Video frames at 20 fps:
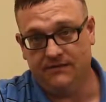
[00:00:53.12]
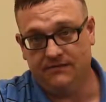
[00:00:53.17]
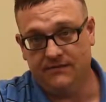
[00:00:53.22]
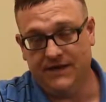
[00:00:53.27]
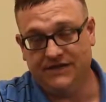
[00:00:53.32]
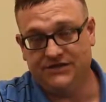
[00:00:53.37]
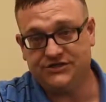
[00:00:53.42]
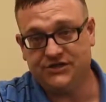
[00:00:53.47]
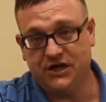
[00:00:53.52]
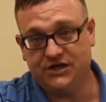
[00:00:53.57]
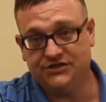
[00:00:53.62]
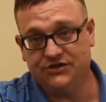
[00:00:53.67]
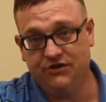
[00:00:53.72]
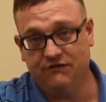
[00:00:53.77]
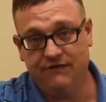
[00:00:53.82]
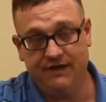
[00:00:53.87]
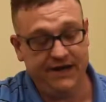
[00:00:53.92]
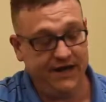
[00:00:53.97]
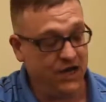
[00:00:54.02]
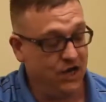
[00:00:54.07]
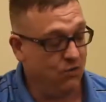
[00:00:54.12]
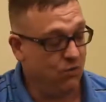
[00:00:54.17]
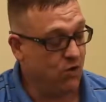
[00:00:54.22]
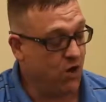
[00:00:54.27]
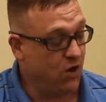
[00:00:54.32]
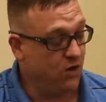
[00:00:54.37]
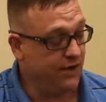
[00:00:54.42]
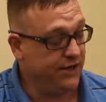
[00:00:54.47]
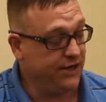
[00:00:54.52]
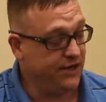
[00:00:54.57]
instructional video,
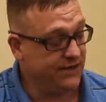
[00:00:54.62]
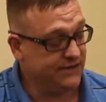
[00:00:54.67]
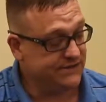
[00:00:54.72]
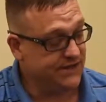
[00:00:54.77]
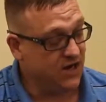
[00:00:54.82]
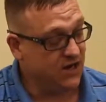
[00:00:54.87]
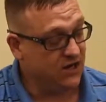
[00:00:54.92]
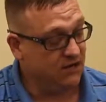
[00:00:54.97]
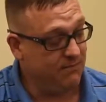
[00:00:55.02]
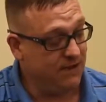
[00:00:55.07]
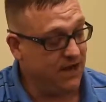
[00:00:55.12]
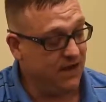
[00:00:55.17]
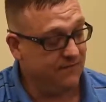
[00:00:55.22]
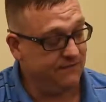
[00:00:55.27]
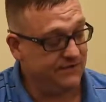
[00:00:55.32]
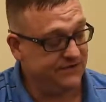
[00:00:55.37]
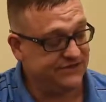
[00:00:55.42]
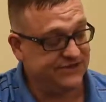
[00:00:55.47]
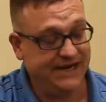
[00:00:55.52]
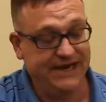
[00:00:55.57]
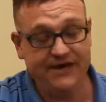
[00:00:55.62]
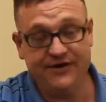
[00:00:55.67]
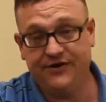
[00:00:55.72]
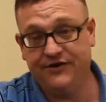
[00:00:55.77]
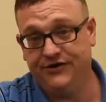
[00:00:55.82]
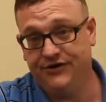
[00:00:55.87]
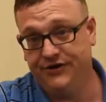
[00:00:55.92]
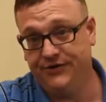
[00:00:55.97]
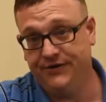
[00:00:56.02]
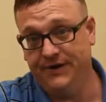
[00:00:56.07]
we're only going to talk about the
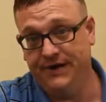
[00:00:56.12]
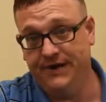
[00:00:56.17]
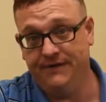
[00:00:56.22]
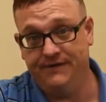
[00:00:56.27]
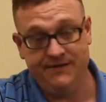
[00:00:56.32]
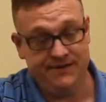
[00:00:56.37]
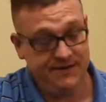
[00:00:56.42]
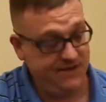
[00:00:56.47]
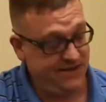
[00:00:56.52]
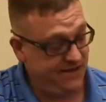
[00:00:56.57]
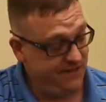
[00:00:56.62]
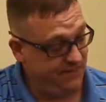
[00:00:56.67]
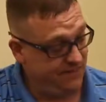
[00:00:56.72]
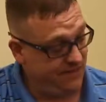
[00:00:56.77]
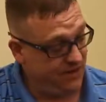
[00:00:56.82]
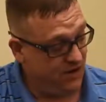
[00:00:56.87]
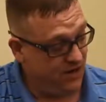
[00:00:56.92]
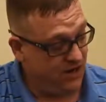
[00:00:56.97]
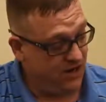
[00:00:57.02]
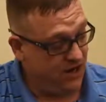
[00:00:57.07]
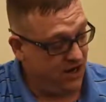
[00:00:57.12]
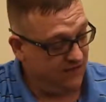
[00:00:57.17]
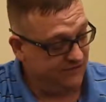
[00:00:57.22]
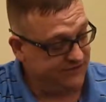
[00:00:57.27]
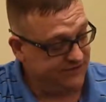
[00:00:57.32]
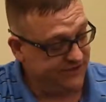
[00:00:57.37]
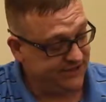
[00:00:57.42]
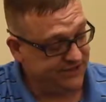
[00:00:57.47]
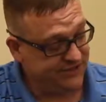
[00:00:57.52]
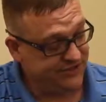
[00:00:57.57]
standard tuning of
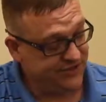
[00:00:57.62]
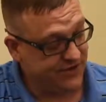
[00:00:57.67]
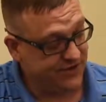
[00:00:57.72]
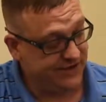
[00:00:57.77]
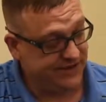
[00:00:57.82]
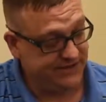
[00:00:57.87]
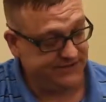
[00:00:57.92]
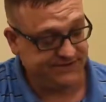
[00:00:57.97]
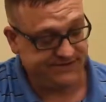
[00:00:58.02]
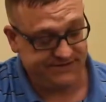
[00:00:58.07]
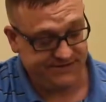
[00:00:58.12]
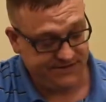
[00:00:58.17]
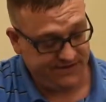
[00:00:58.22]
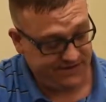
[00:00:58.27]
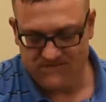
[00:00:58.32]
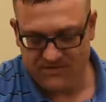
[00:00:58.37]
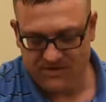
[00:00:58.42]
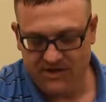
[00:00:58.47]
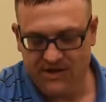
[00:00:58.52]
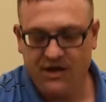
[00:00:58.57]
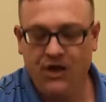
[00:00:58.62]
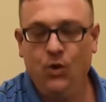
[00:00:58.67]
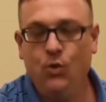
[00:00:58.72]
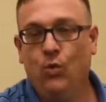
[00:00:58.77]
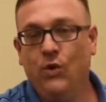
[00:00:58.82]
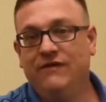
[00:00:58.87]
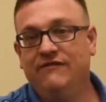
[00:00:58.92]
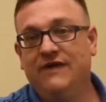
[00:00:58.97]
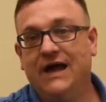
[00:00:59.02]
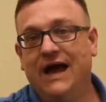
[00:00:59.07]
6 strings.
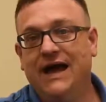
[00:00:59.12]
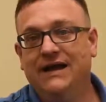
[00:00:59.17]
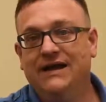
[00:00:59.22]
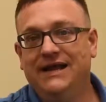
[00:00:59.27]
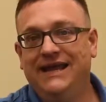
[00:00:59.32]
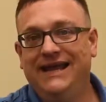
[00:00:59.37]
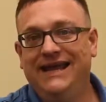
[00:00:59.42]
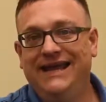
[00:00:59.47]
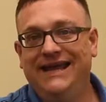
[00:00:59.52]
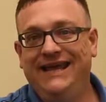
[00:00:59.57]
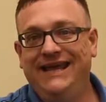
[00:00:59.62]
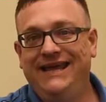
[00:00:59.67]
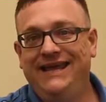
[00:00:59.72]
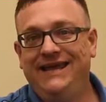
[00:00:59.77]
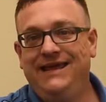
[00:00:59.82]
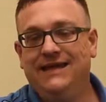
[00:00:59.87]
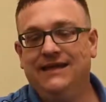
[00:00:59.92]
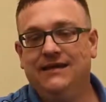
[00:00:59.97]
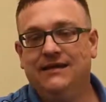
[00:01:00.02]
We've got E,